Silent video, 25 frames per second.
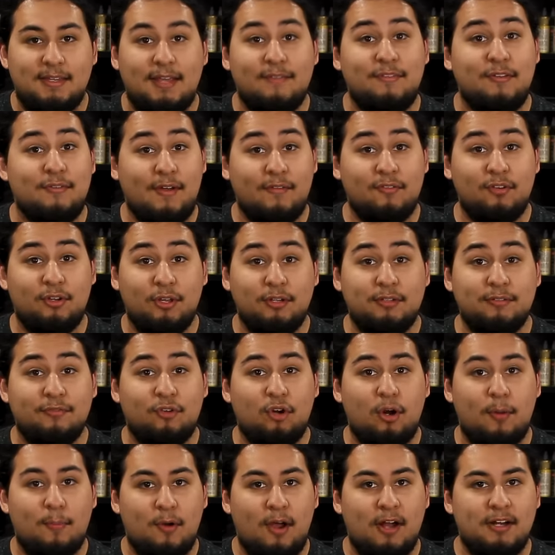If you've ever looked
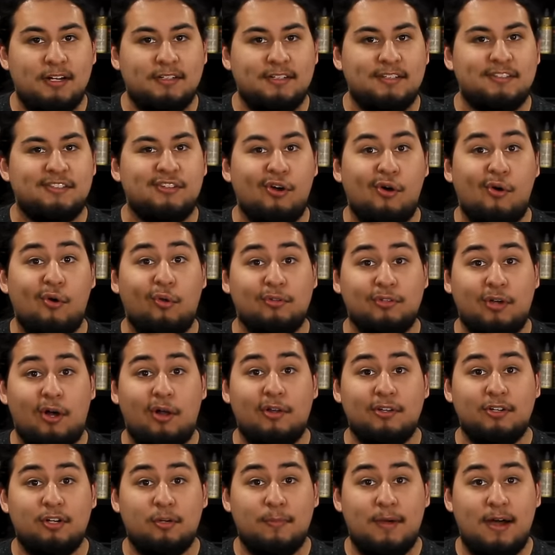for a product to hold
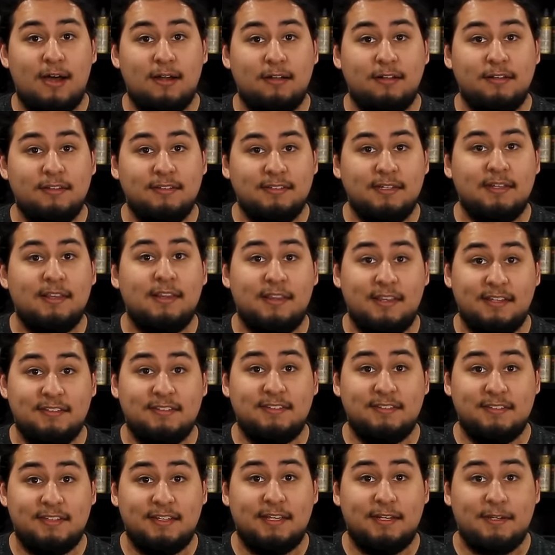all your models, this
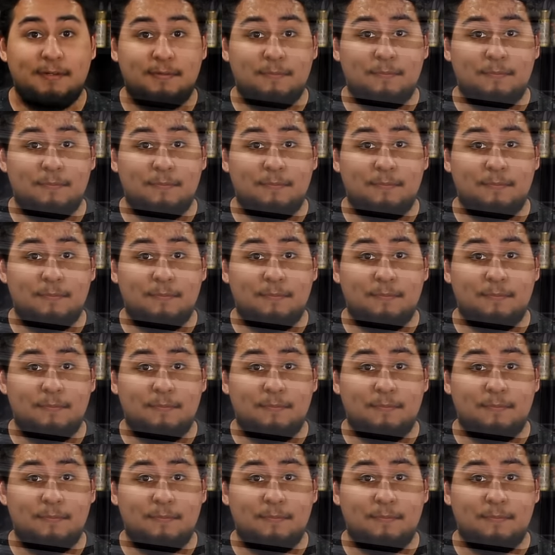is it.